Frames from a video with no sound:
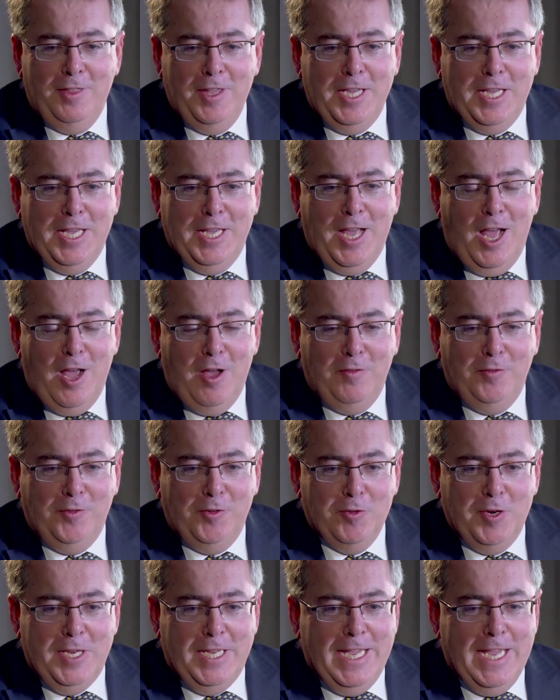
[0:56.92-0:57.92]
think
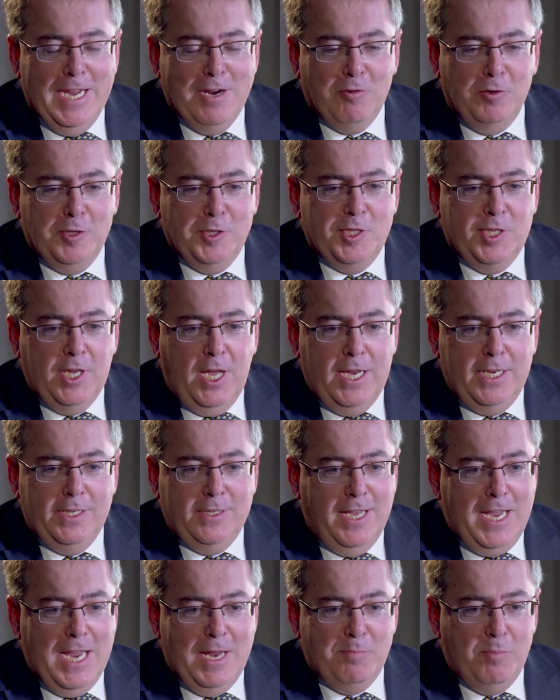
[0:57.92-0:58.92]
after a year on
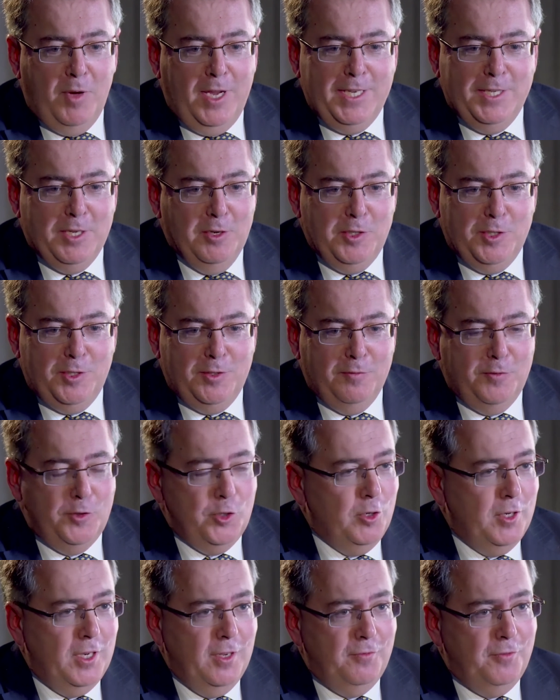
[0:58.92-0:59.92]
site I had my dose of
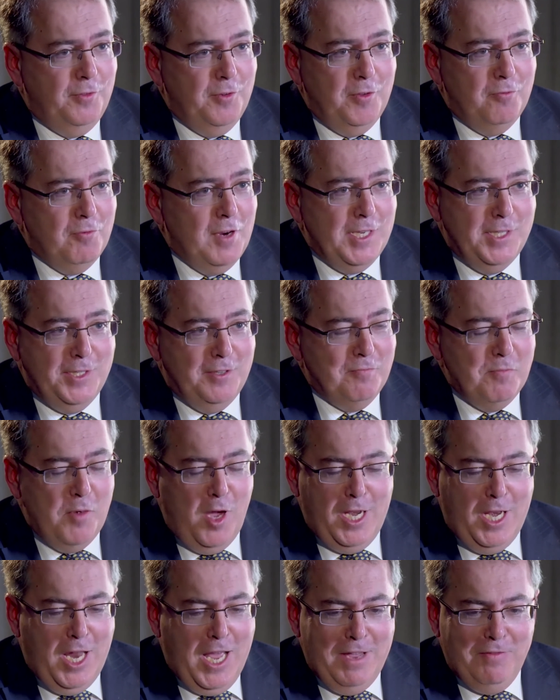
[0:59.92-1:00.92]
sugar for the rest of
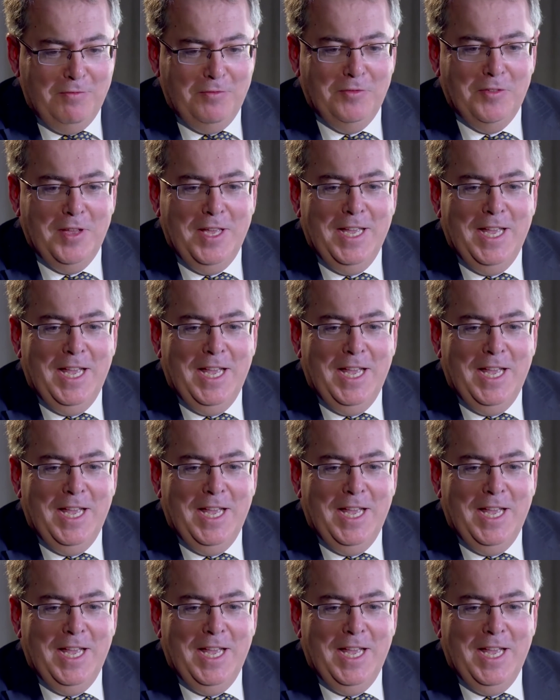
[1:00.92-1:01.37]
my life.